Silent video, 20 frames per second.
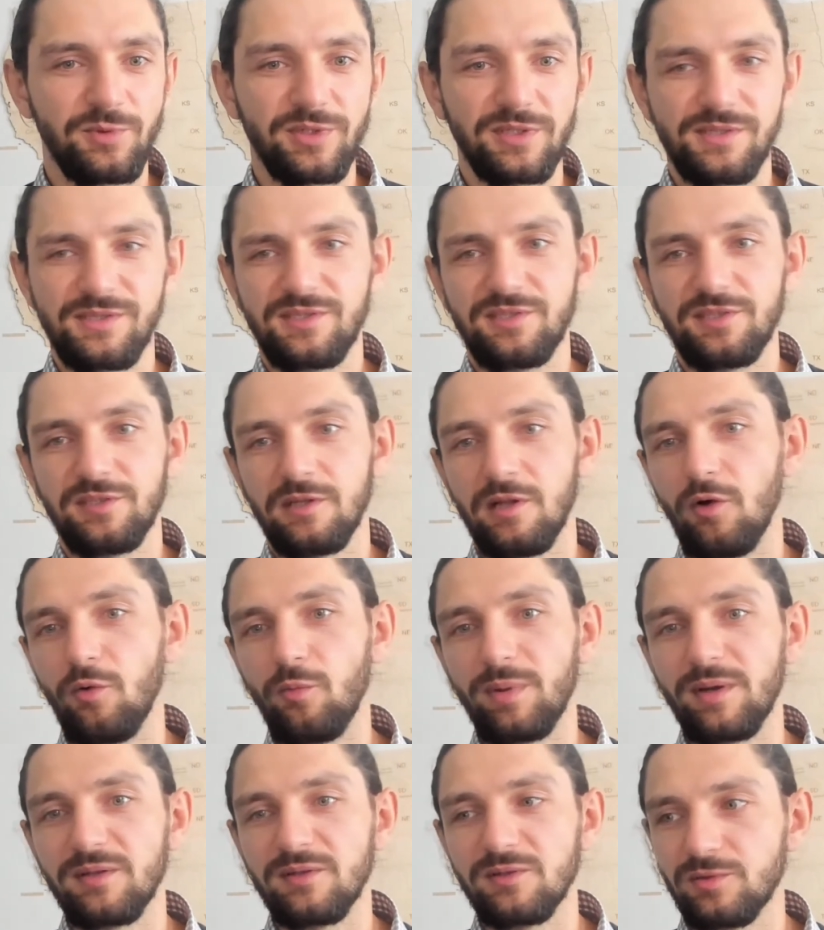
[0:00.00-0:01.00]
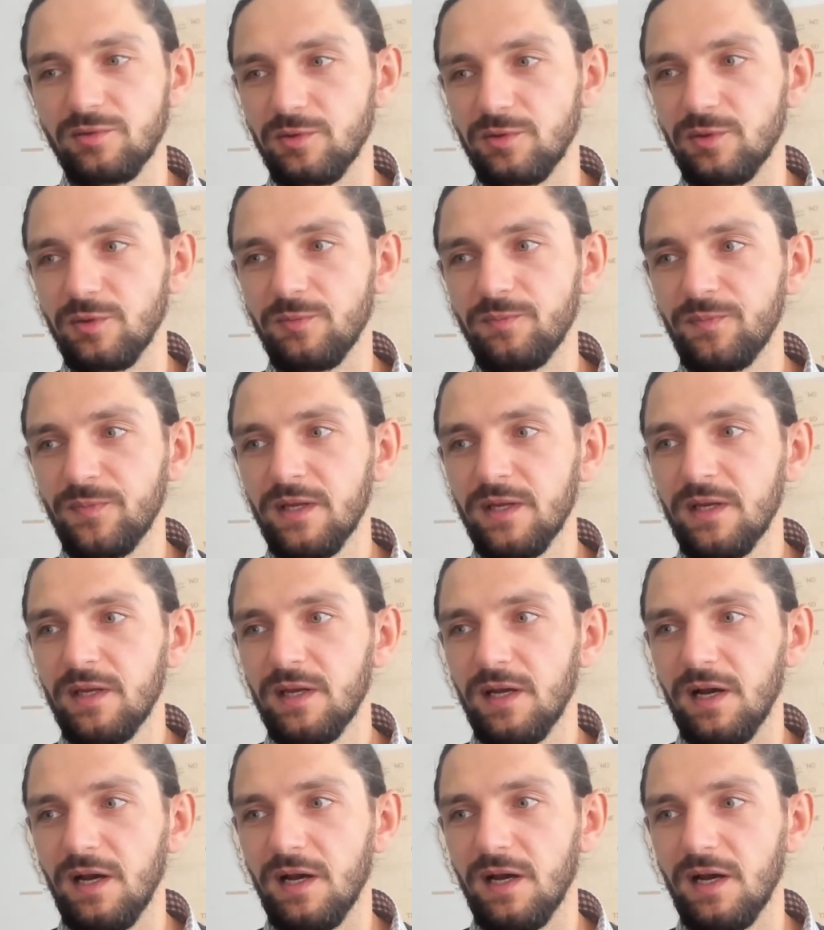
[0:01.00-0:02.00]
We're still open to
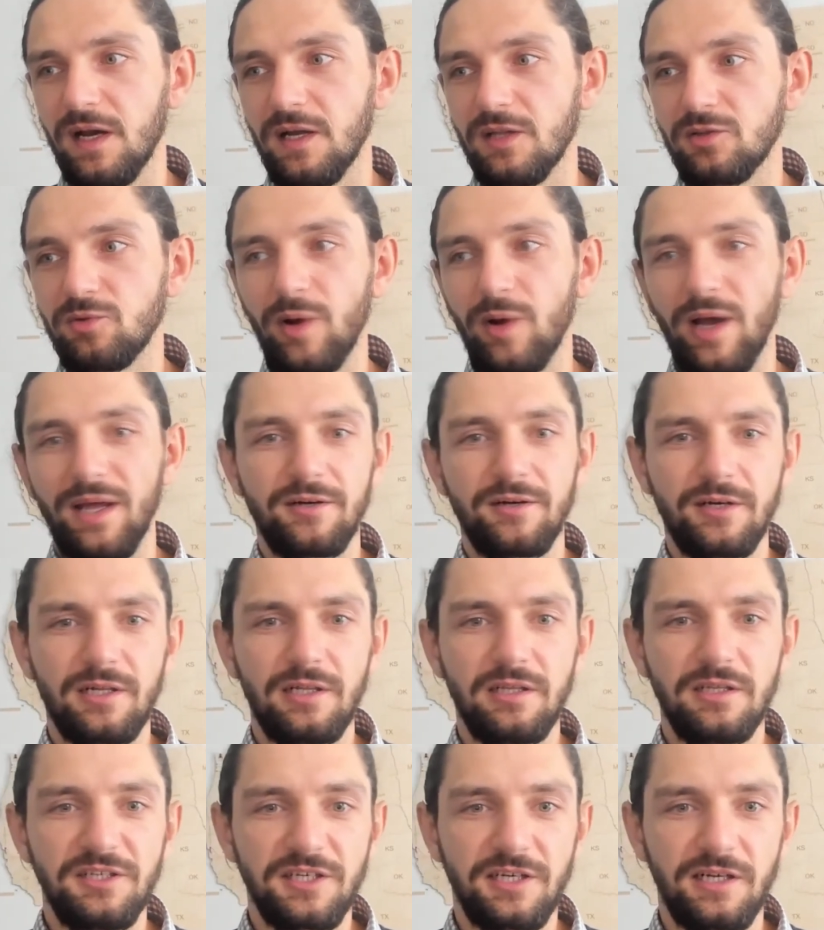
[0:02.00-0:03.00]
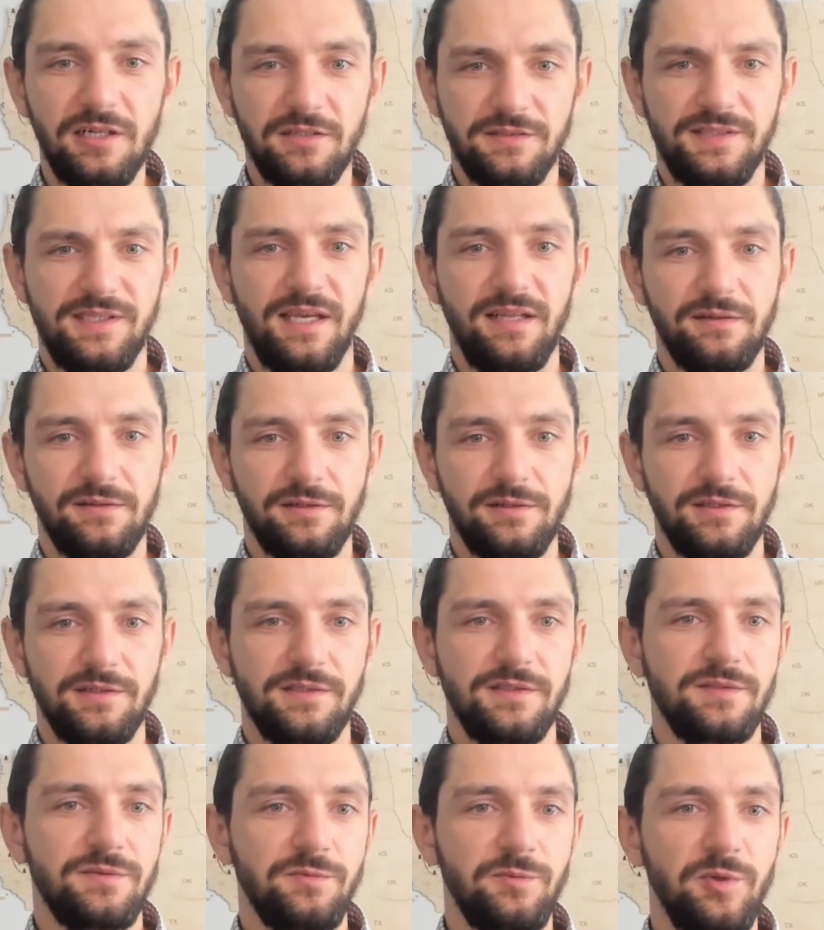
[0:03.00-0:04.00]
other clinical centers.